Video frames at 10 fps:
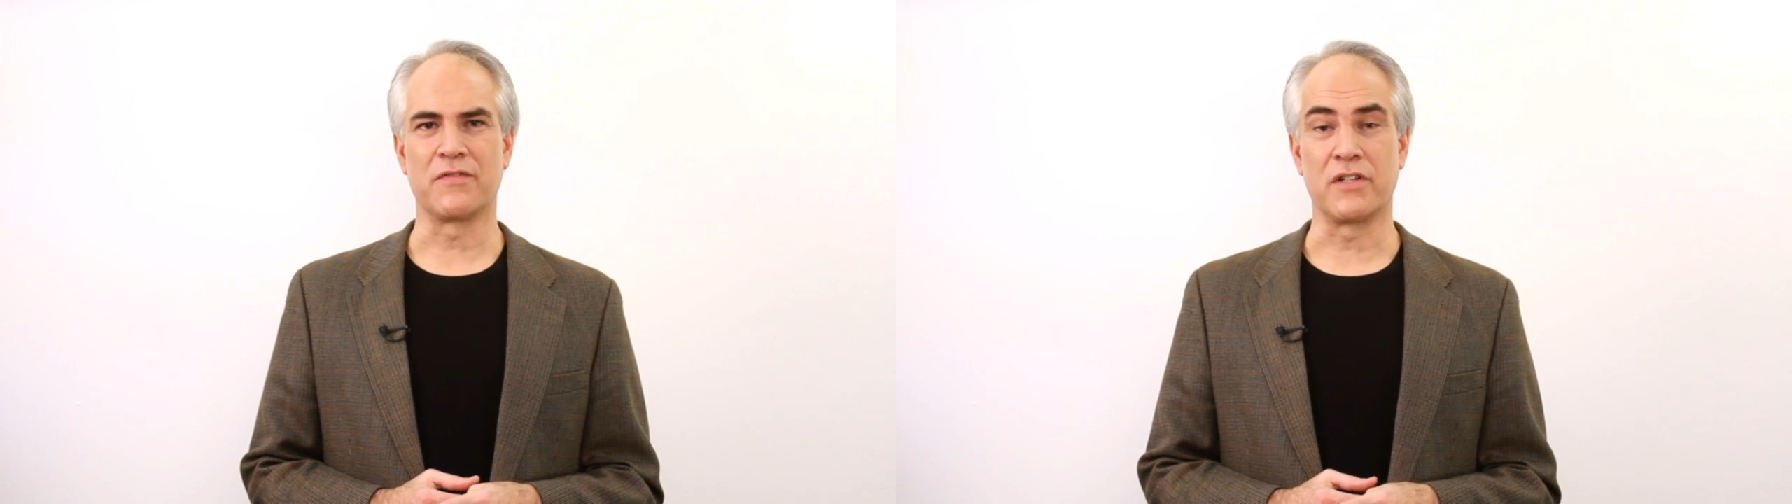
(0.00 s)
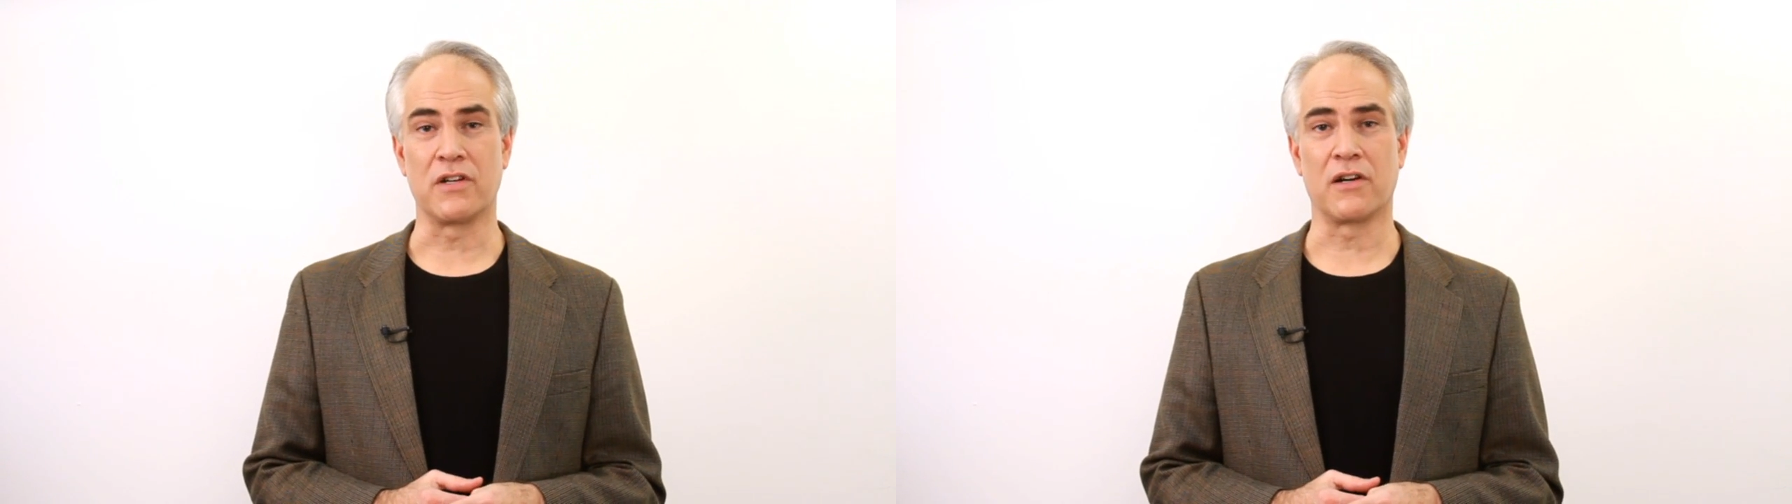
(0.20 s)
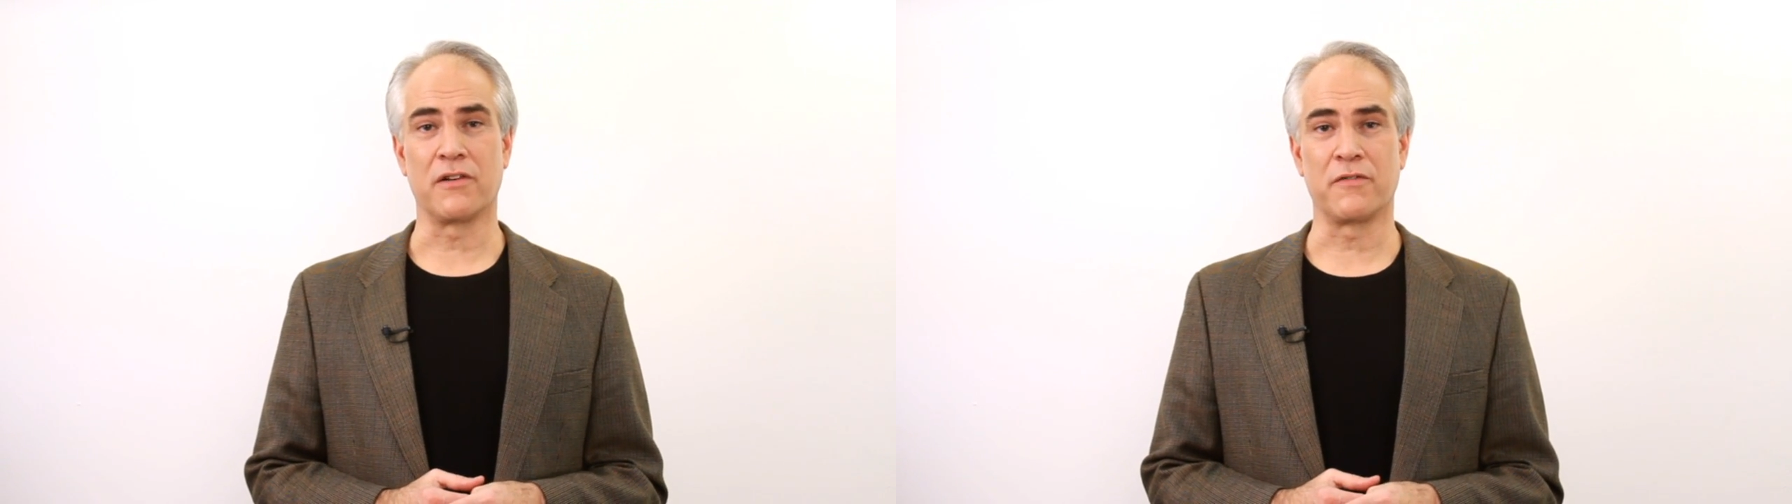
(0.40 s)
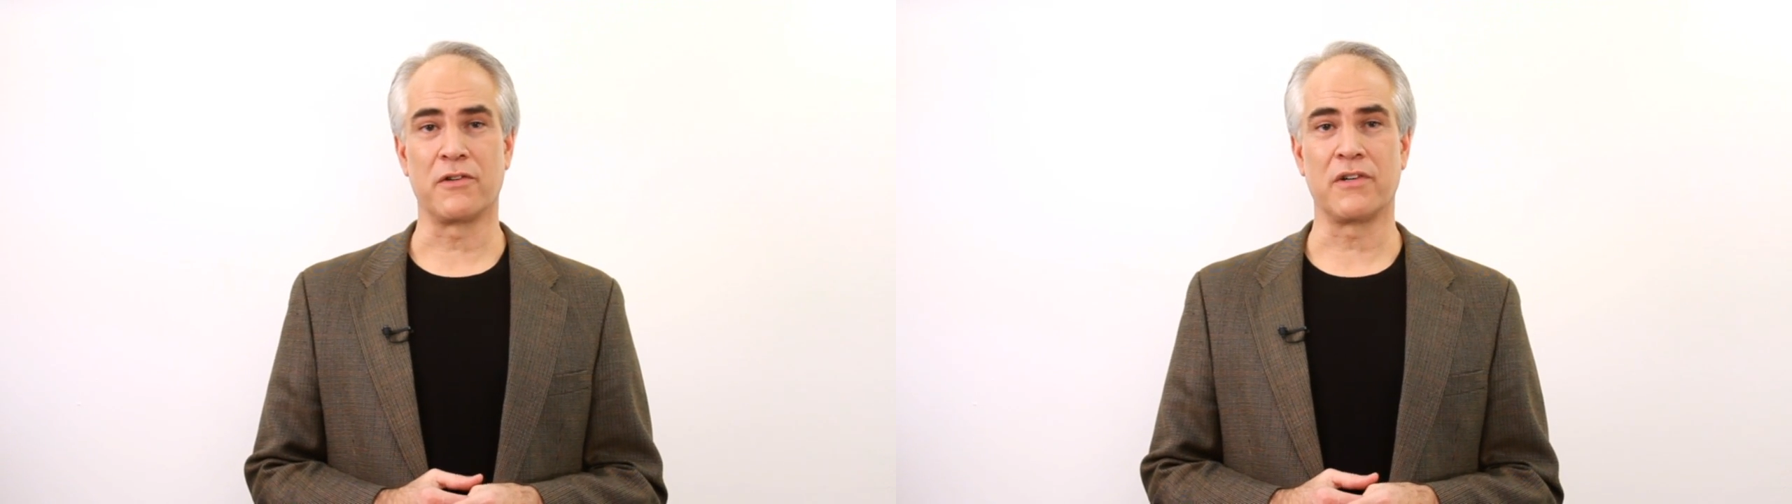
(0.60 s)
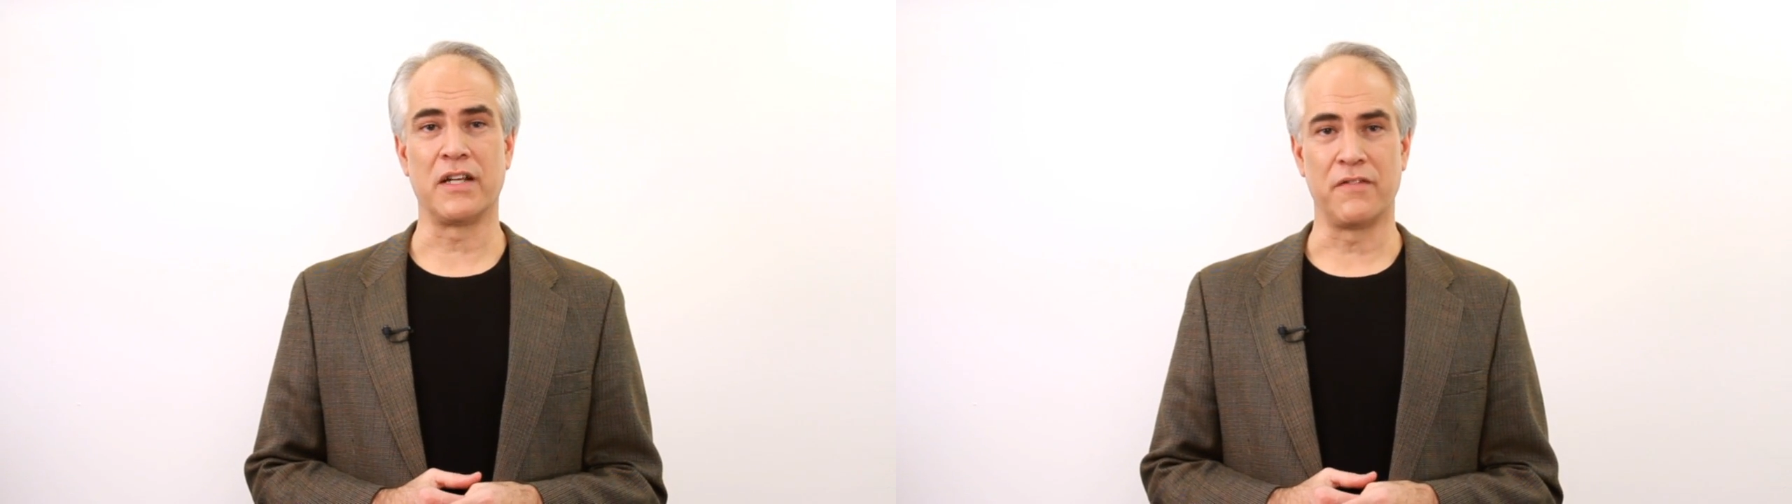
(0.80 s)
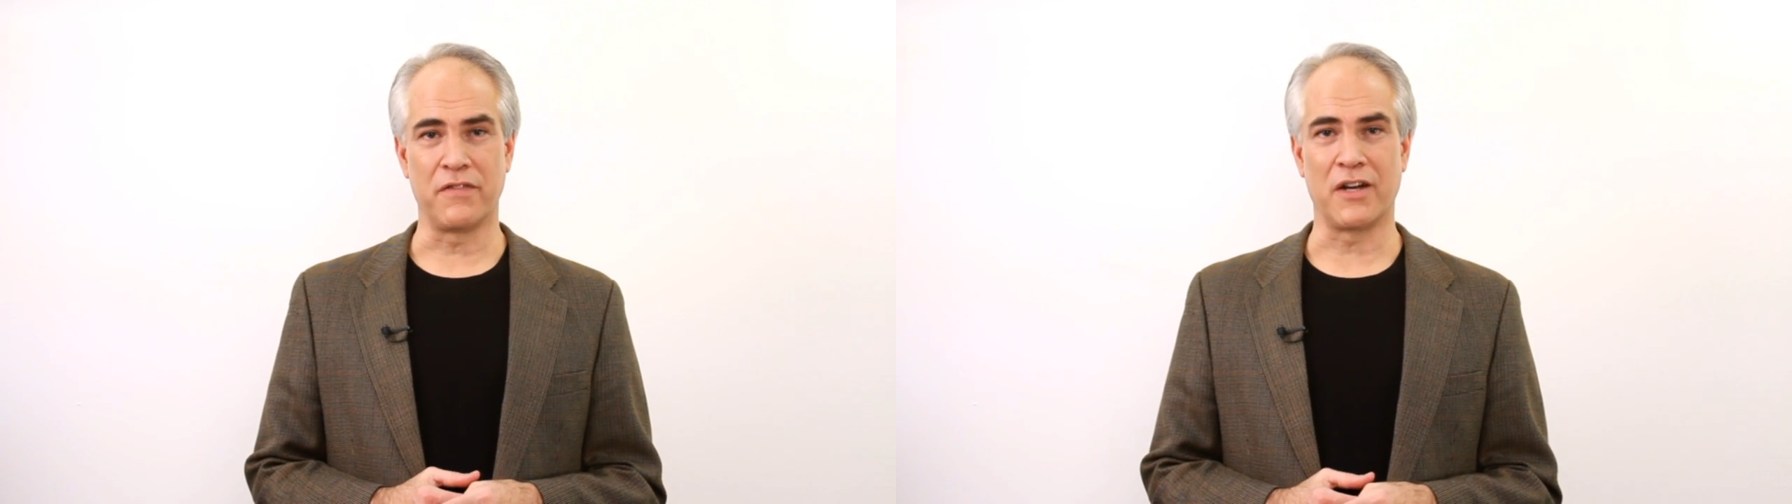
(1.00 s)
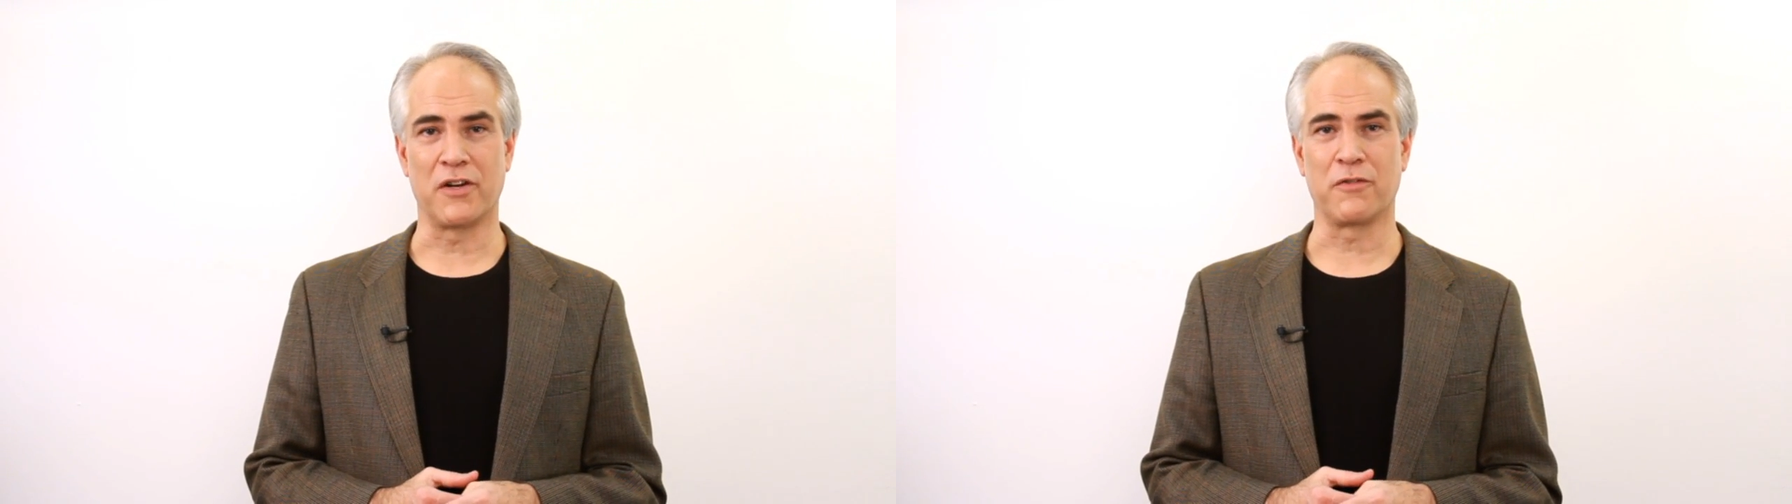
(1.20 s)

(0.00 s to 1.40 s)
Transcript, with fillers: photographer and inventor